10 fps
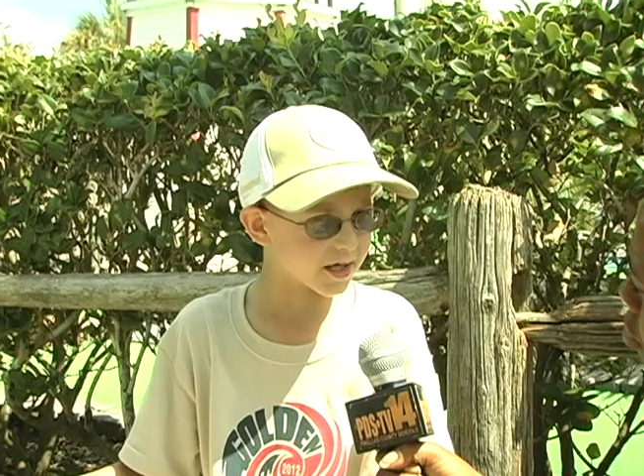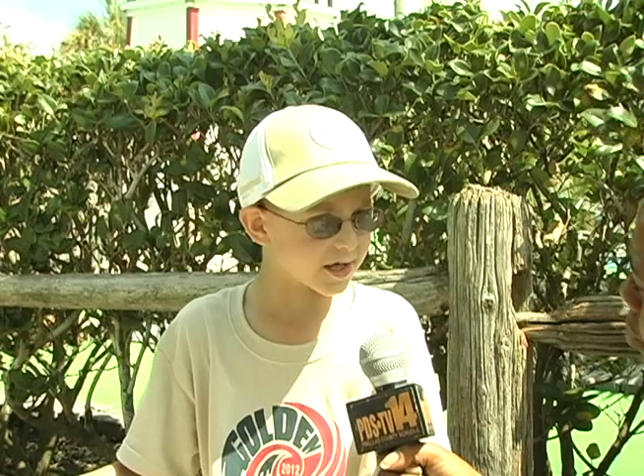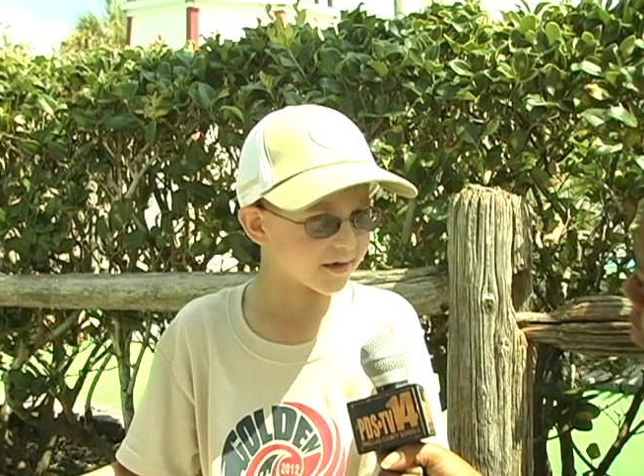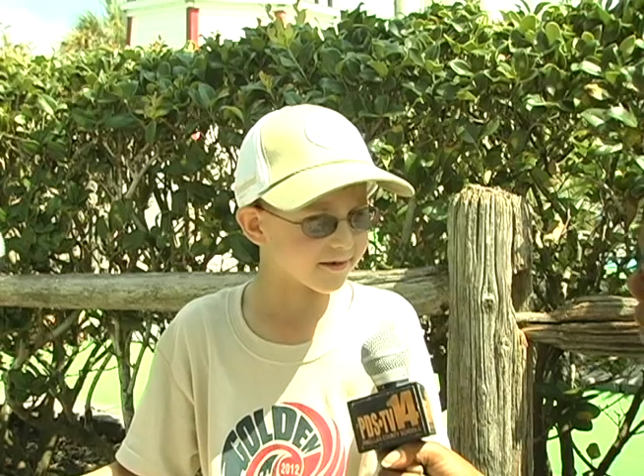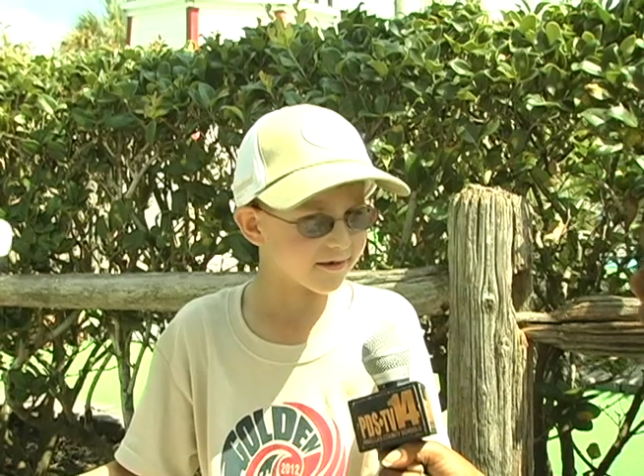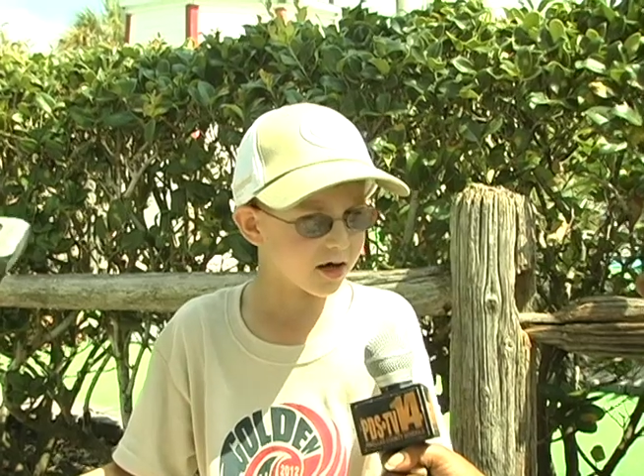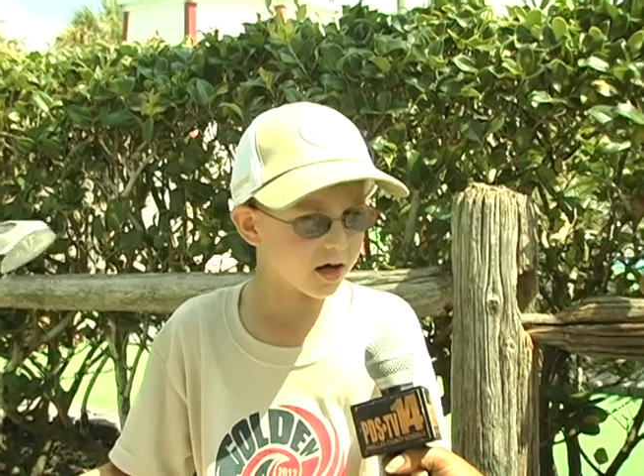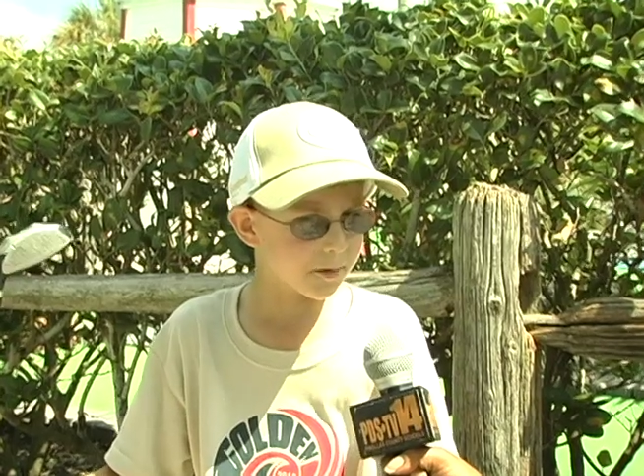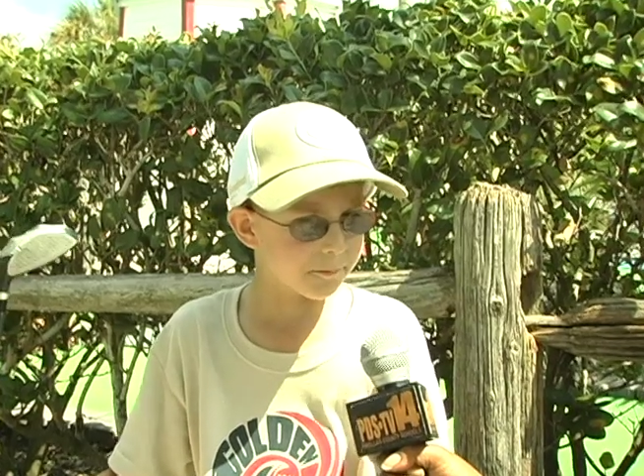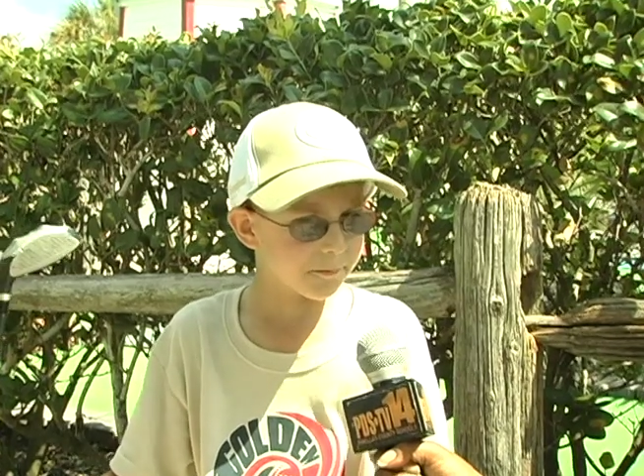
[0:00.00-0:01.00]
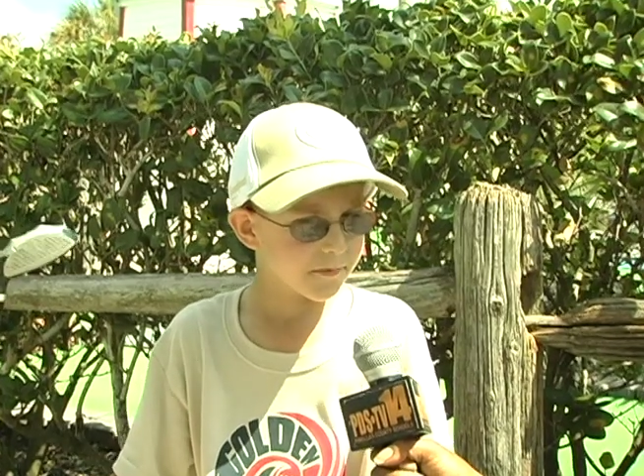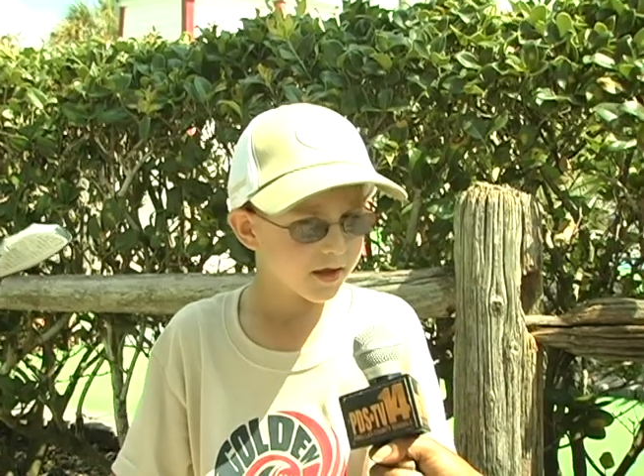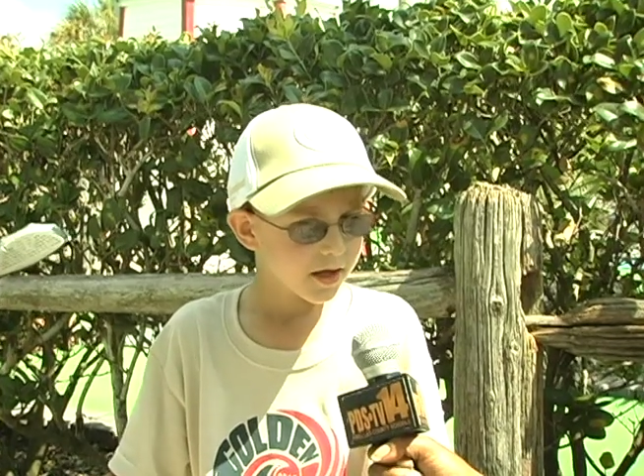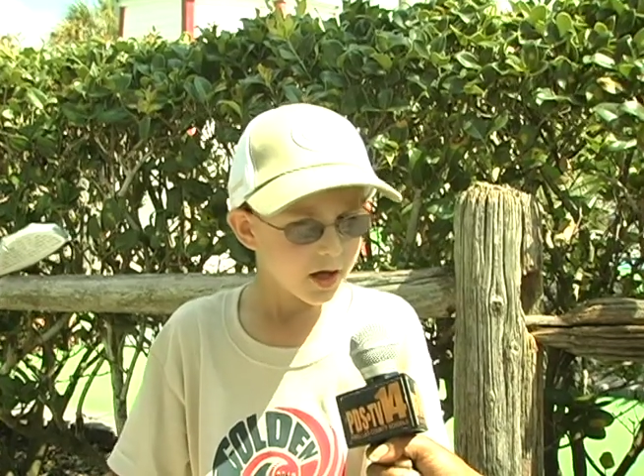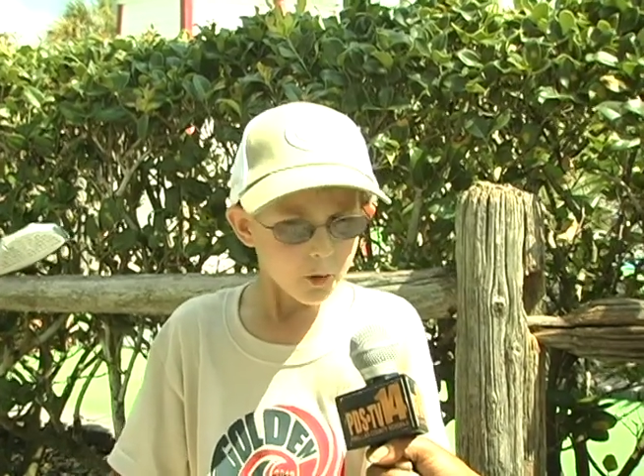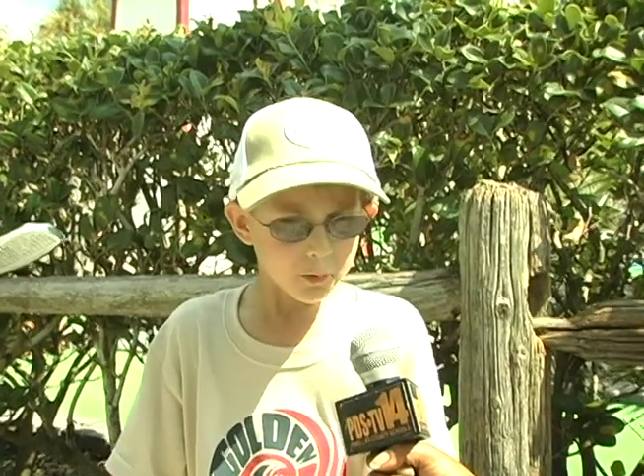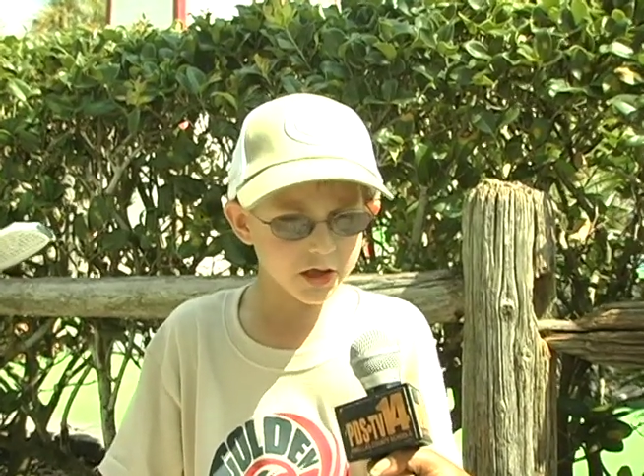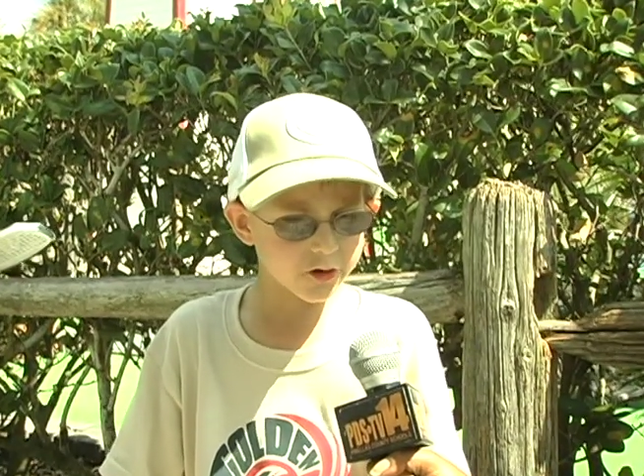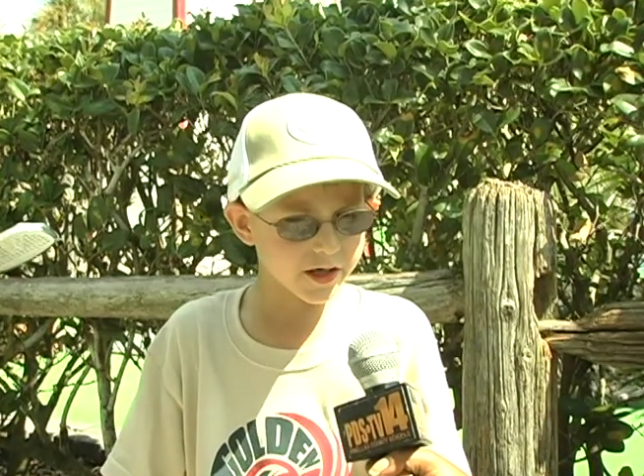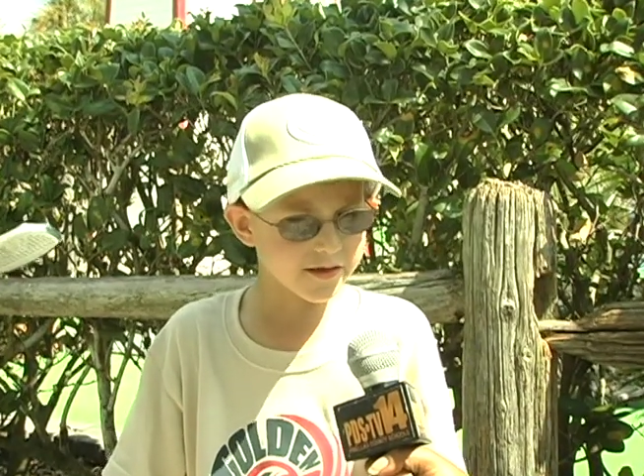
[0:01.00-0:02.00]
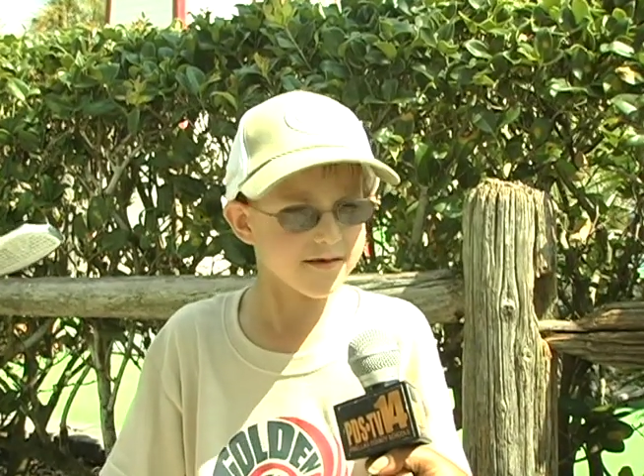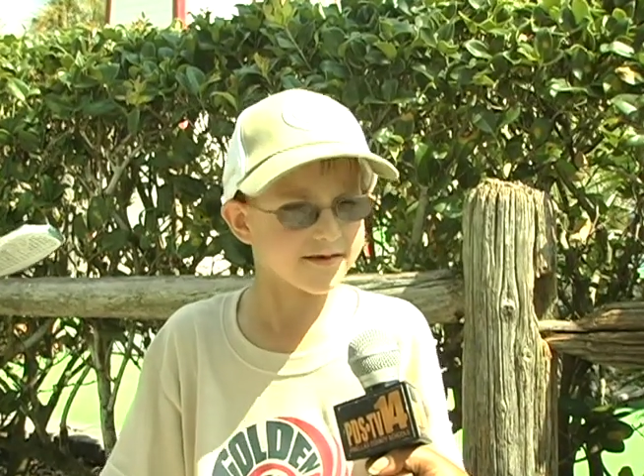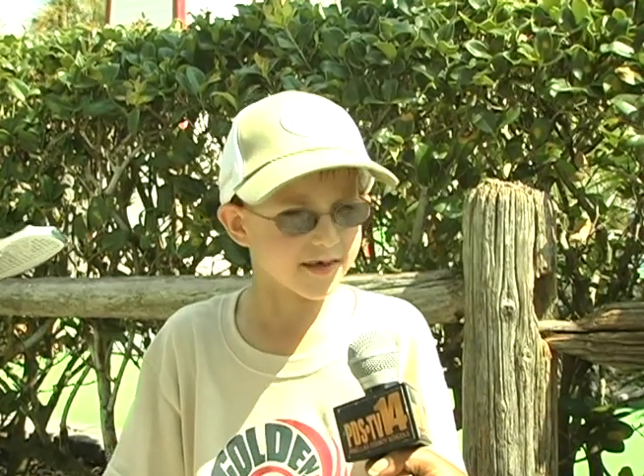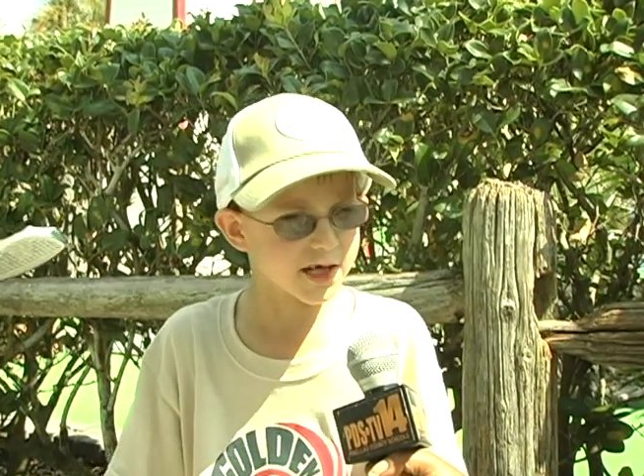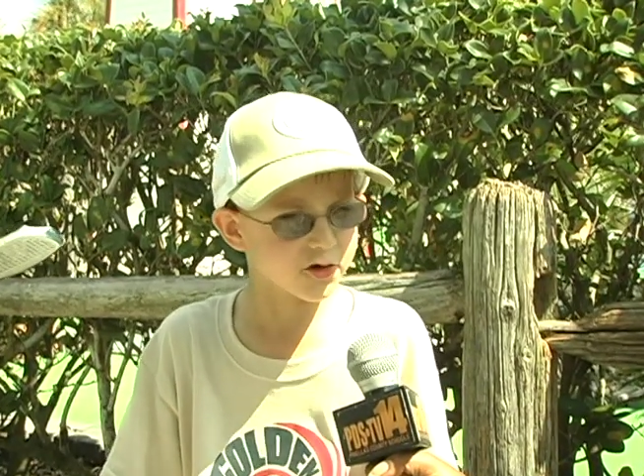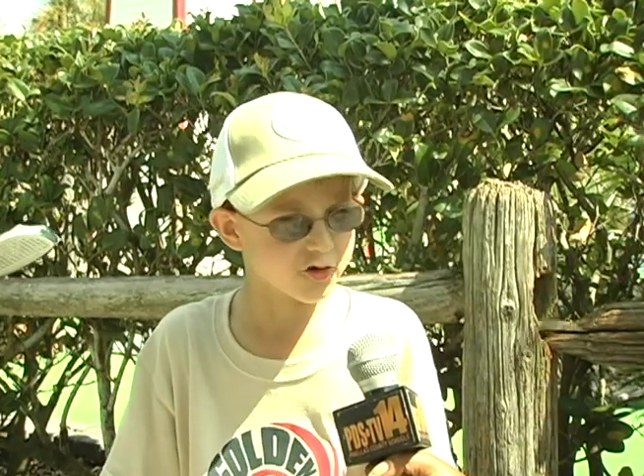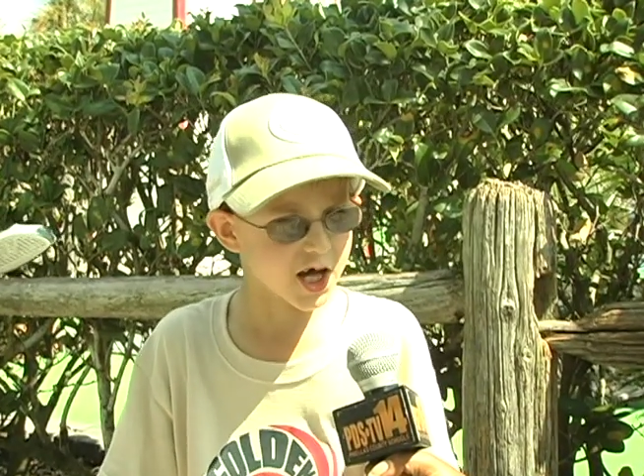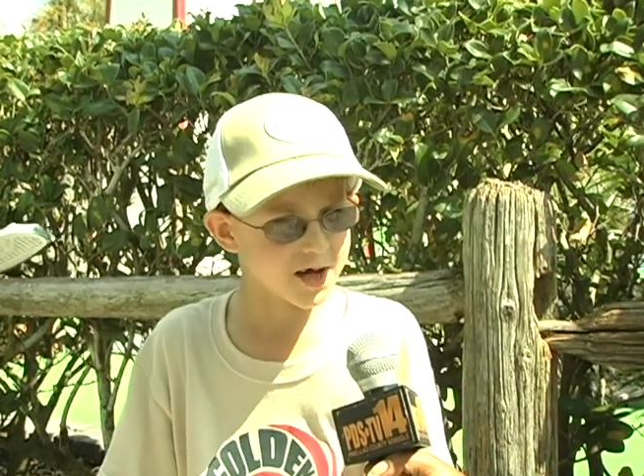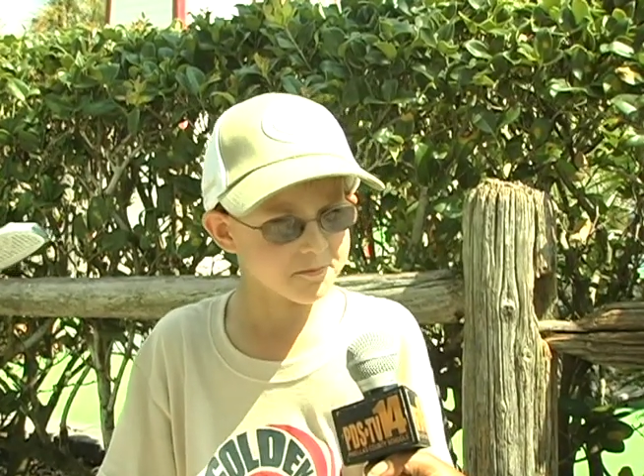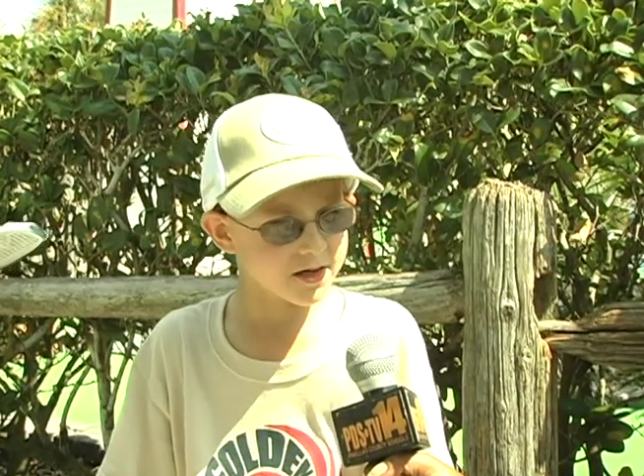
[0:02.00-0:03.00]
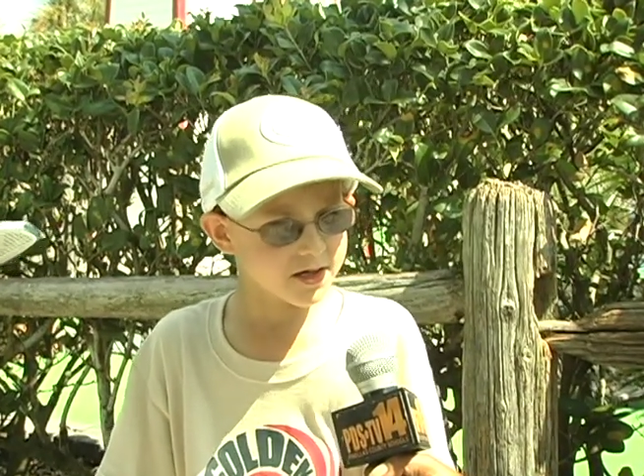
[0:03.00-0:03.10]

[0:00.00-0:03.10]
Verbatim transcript: is when you're in the sand trap,